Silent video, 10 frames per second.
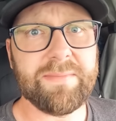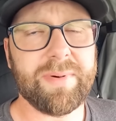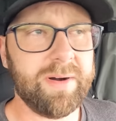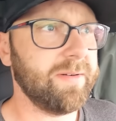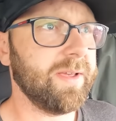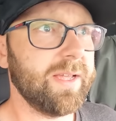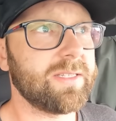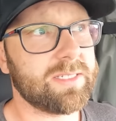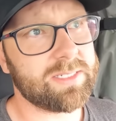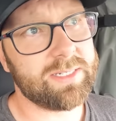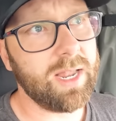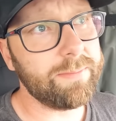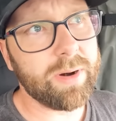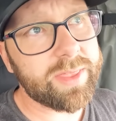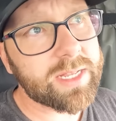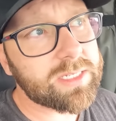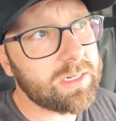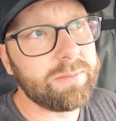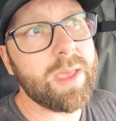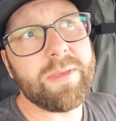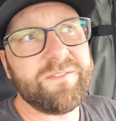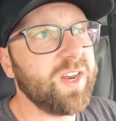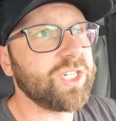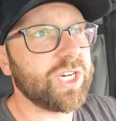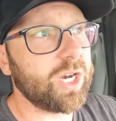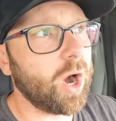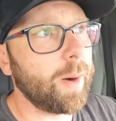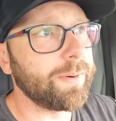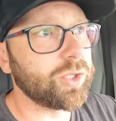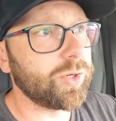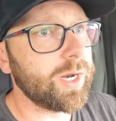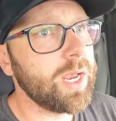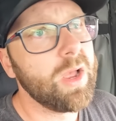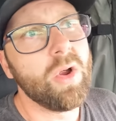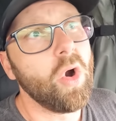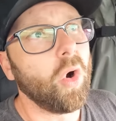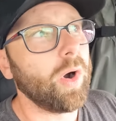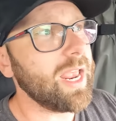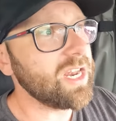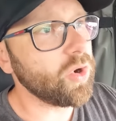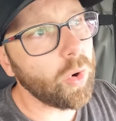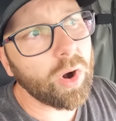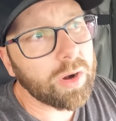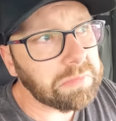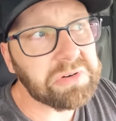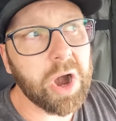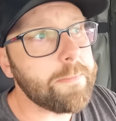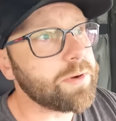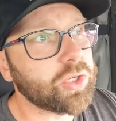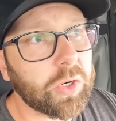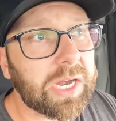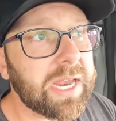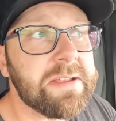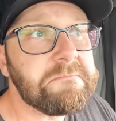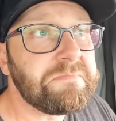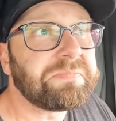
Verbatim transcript: lumber. It's lumber that's, you know, maybe finishing carpentry or indoor carpentry.